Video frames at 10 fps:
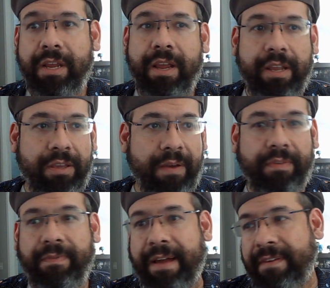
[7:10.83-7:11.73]
You have the
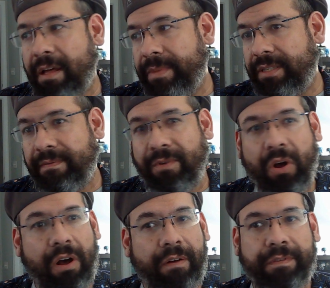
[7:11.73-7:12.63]
5 elements
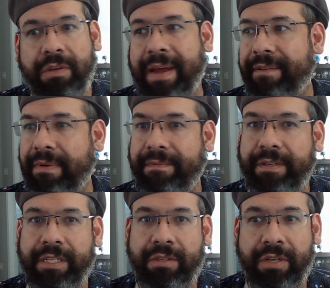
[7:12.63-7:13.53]
involved. You have
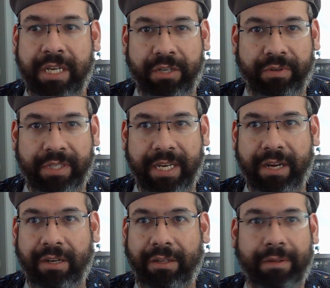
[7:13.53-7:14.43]
references to
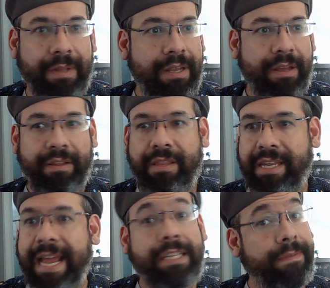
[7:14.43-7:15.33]
Yggdrasil, the
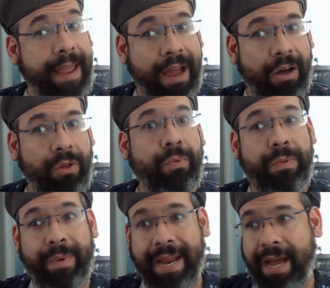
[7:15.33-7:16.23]
gates of hell with
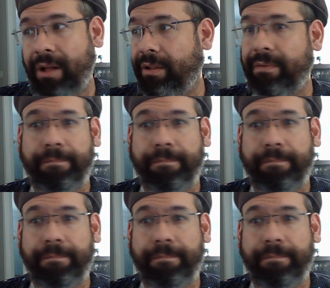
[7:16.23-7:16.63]
one L.